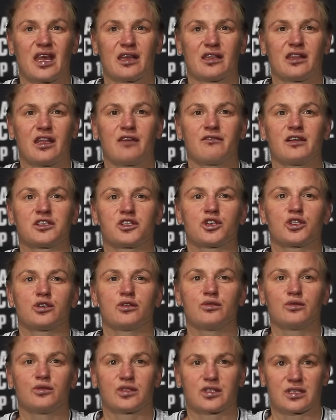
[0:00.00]
never
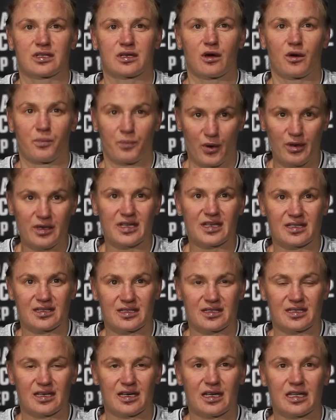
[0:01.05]
choose
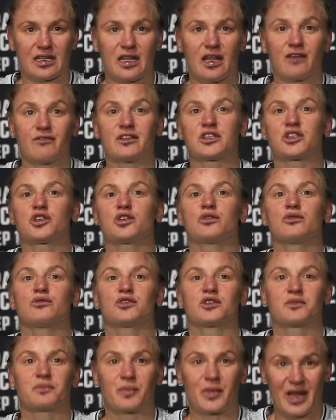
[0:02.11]
opponents, never
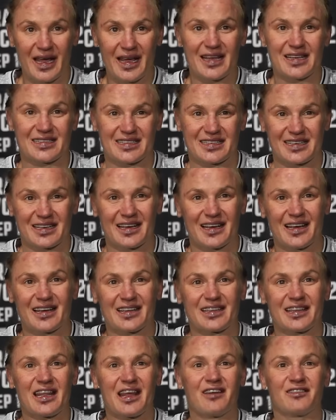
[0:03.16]
choose place,
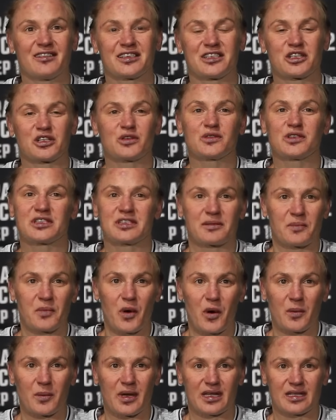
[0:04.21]
never choose the
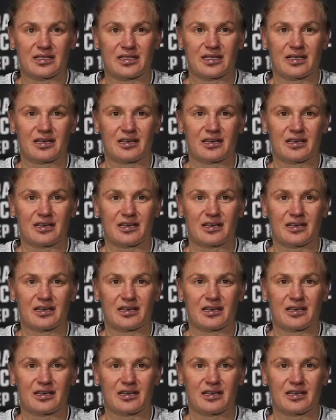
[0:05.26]
moment.